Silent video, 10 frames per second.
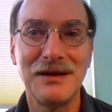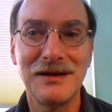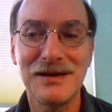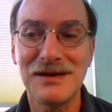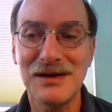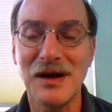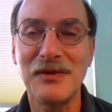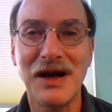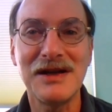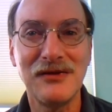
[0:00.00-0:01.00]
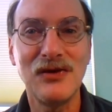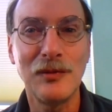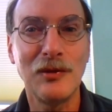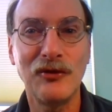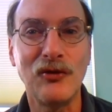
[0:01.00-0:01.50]
Some kinds of
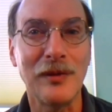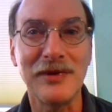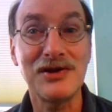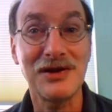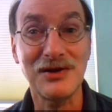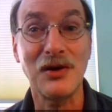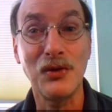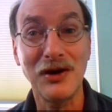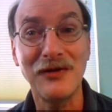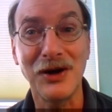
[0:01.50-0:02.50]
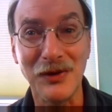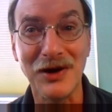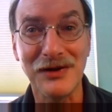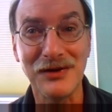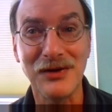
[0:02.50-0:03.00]
human performance just don't work very well
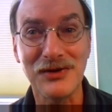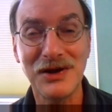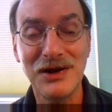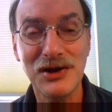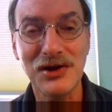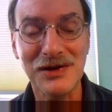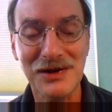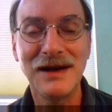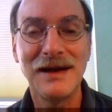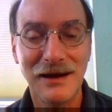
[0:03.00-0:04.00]
under those conditions.